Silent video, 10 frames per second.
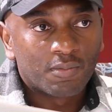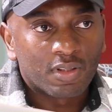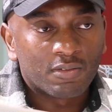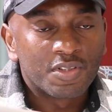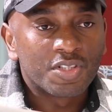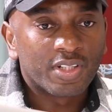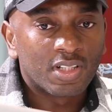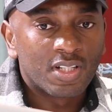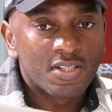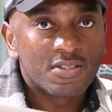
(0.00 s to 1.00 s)
Yeah,
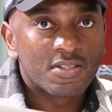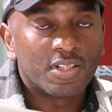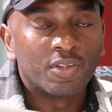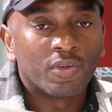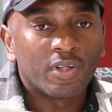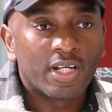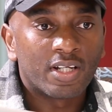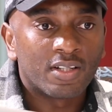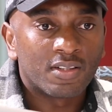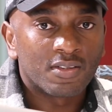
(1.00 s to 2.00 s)
featuring Les, Ego,
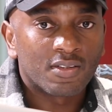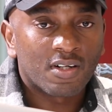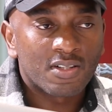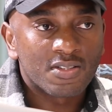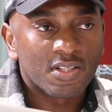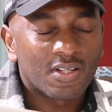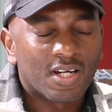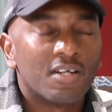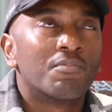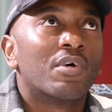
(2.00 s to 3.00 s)
and
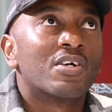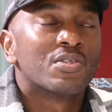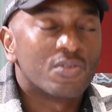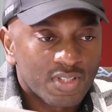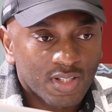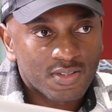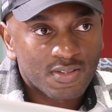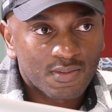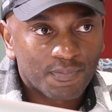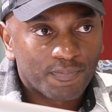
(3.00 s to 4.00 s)
Aerosol Sax.